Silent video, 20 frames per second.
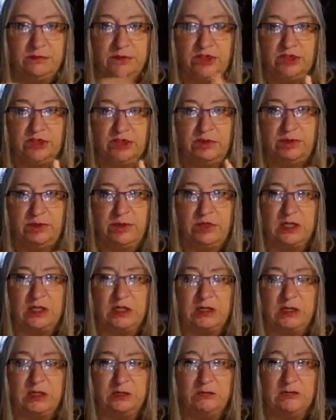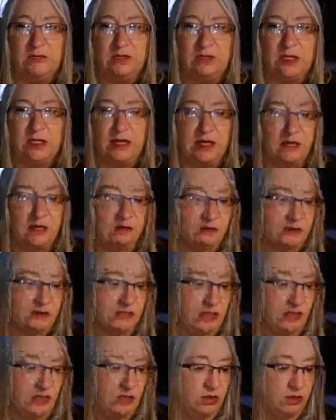just to bring in a little bit of that
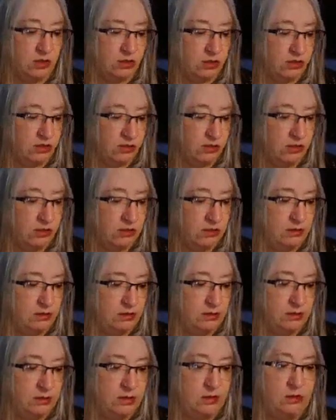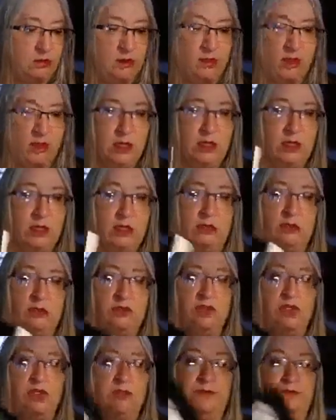outside earth
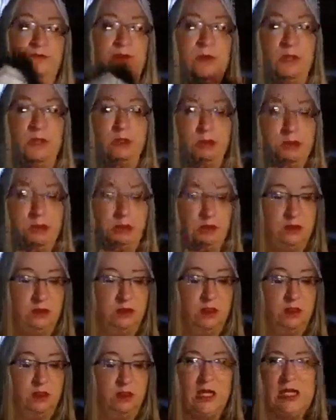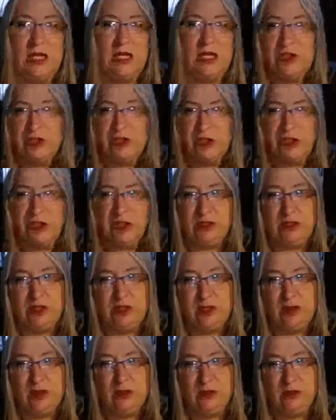energy. And dirt, you
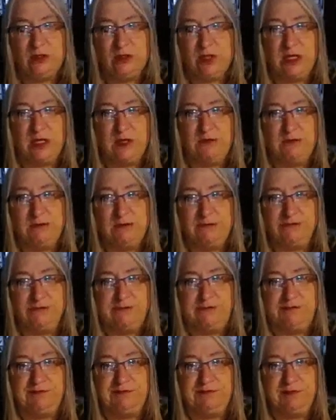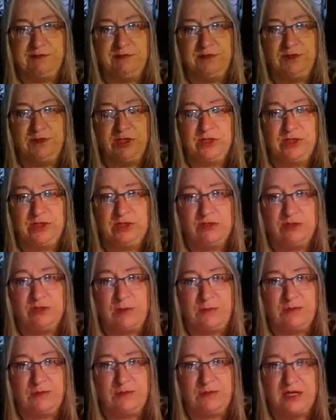know, dirt is
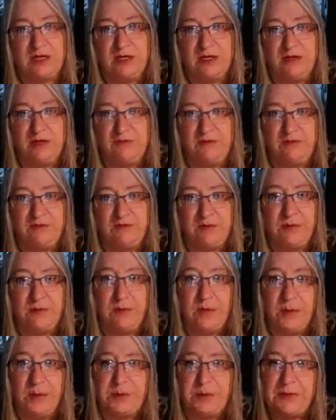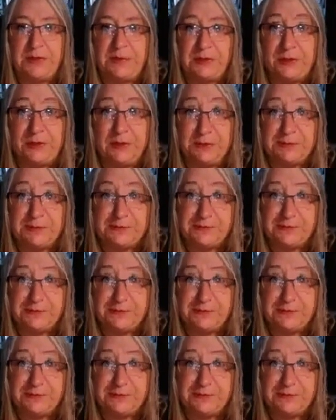representative of the bone people.